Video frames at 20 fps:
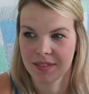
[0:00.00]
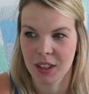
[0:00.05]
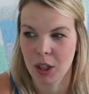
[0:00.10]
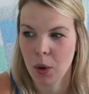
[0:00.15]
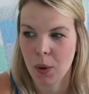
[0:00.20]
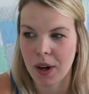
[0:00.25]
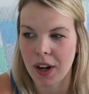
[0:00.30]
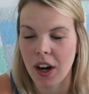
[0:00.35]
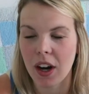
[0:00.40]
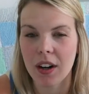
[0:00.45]

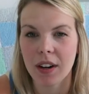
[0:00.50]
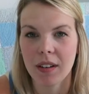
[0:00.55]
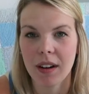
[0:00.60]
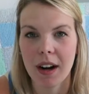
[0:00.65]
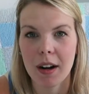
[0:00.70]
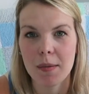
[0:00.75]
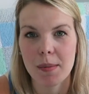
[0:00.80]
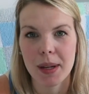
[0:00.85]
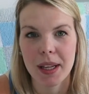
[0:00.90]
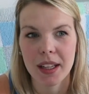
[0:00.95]
going on
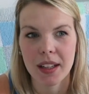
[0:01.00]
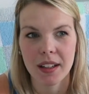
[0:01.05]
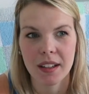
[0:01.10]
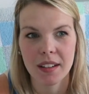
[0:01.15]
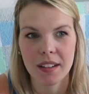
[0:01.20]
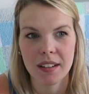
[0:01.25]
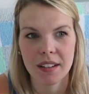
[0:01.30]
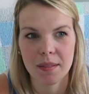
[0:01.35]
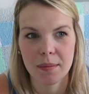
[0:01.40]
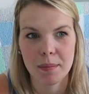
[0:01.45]
around me,
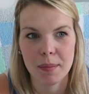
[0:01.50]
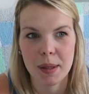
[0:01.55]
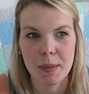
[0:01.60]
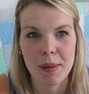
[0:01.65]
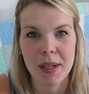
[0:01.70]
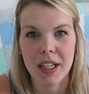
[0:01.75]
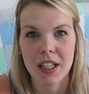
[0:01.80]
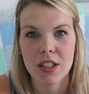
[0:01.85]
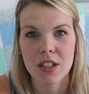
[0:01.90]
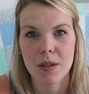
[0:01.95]
and me
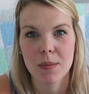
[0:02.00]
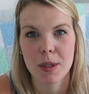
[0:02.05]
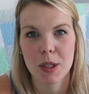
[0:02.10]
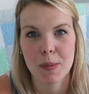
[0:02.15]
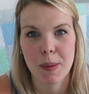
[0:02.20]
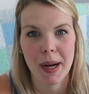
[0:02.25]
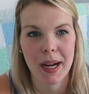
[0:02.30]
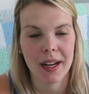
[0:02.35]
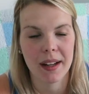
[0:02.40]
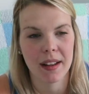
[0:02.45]
being in so much
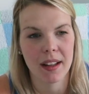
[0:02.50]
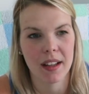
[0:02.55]
pain,